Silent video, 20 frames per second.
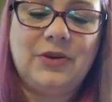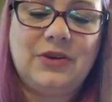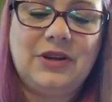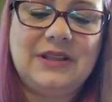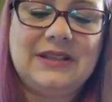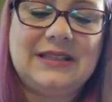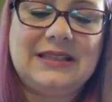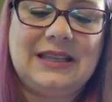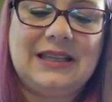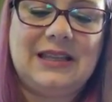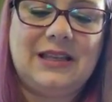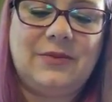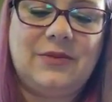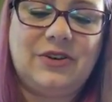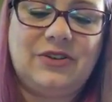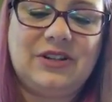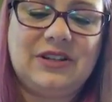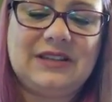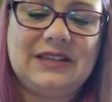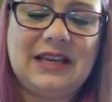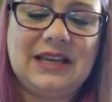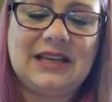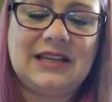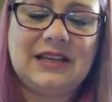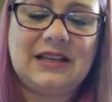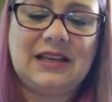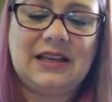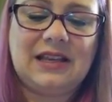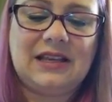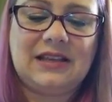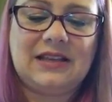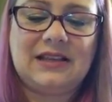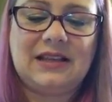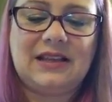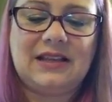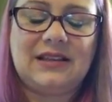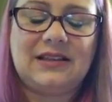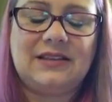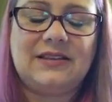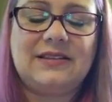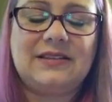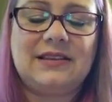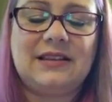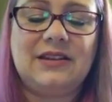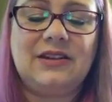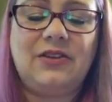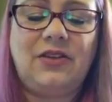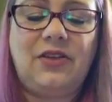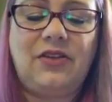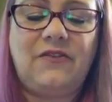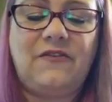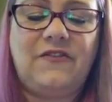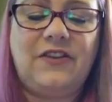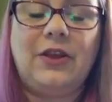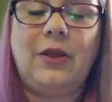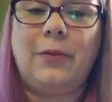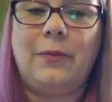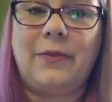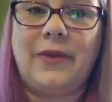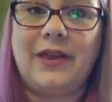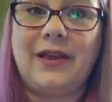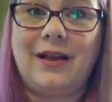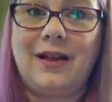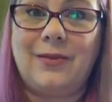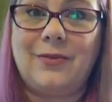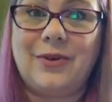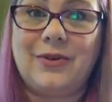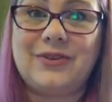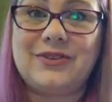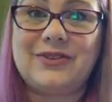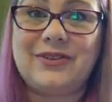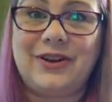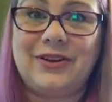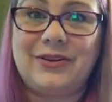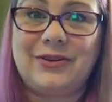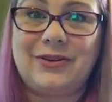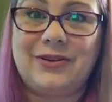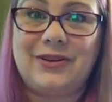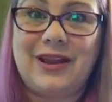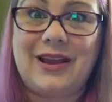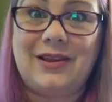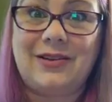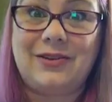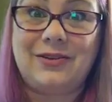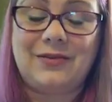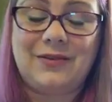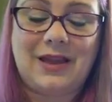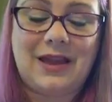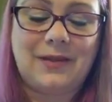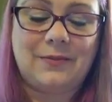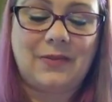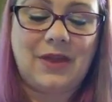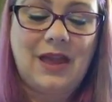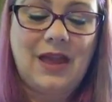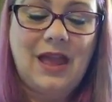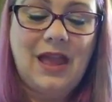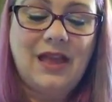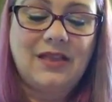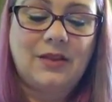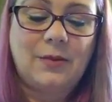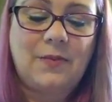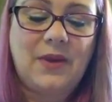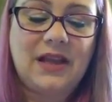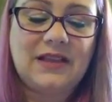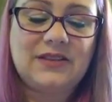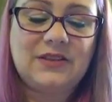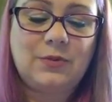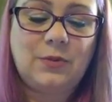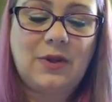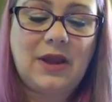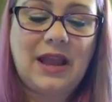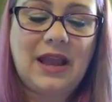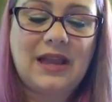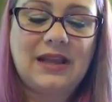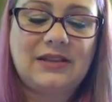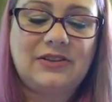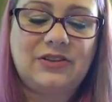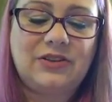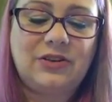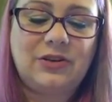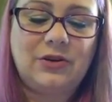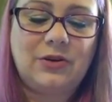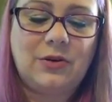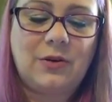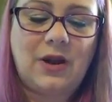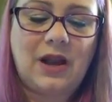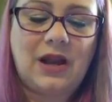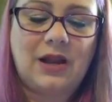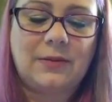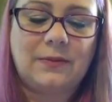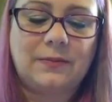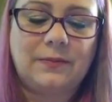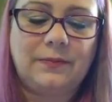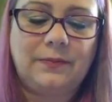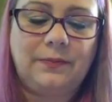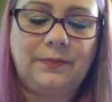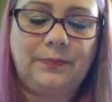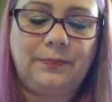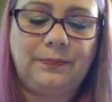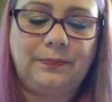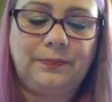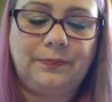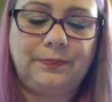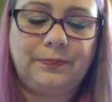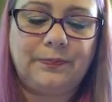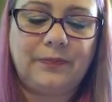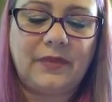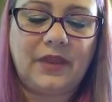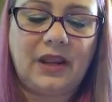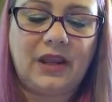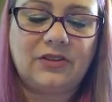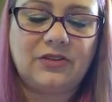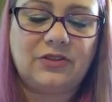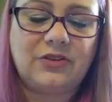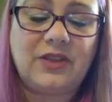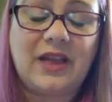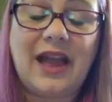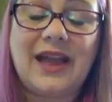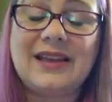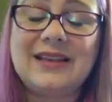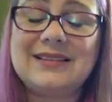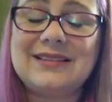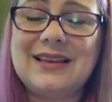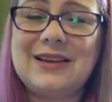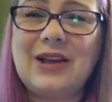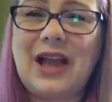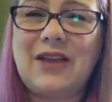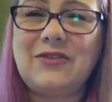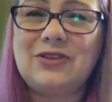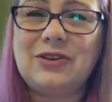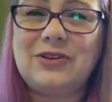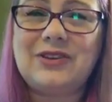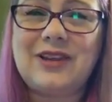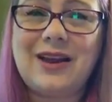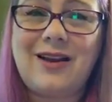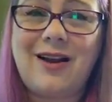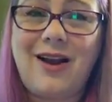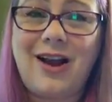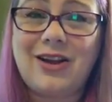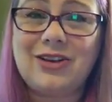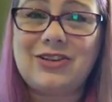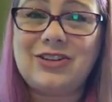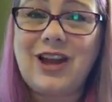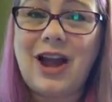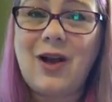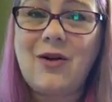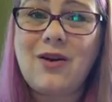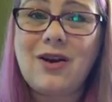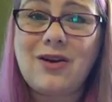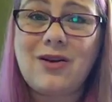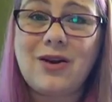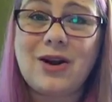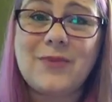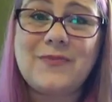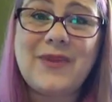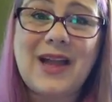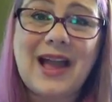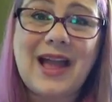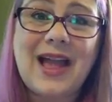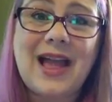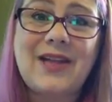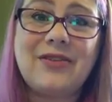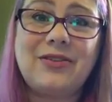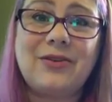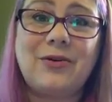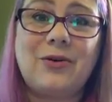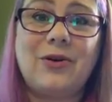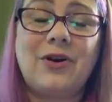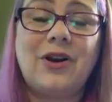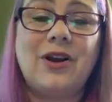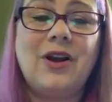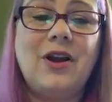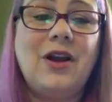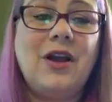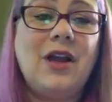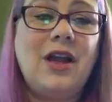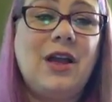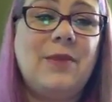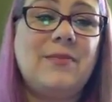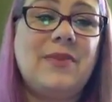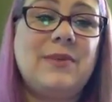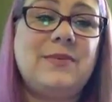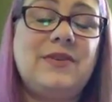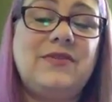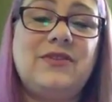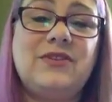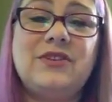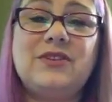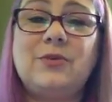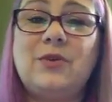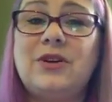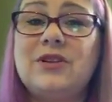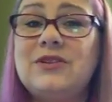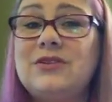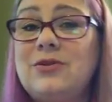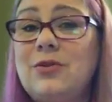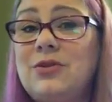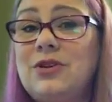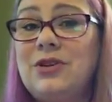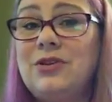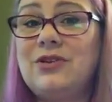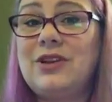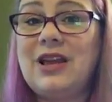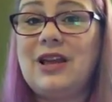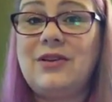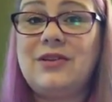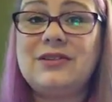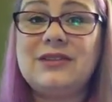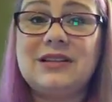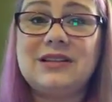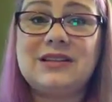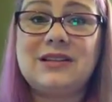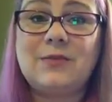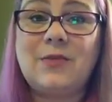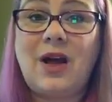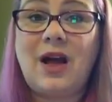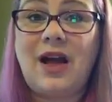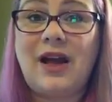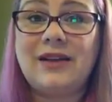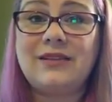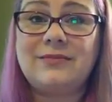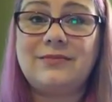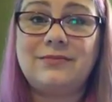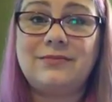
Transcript: can see them. They're just like a little film almost on your nail. And the best way to do that is like after you take a hot shower or a bath, or maybe if you just want to soak your nails in some hot,